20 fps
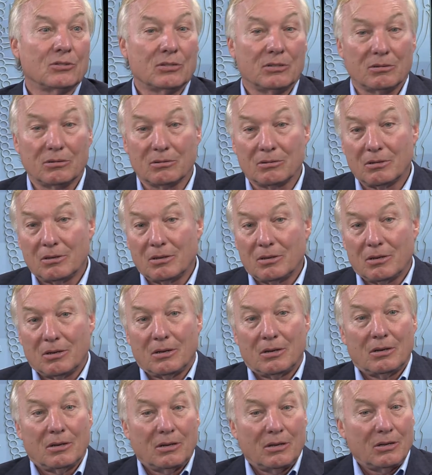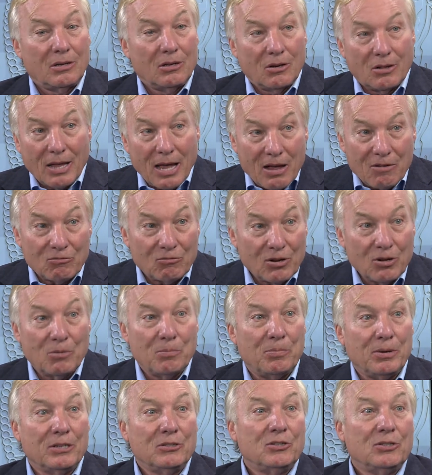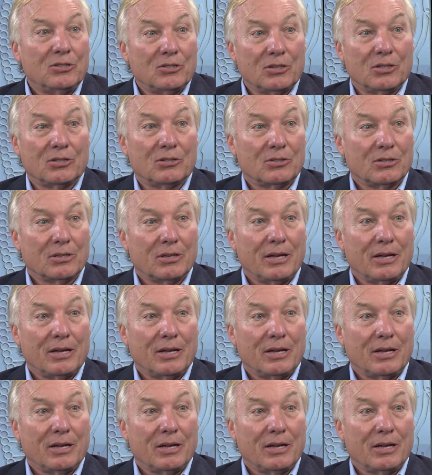and you know, they have real businesses.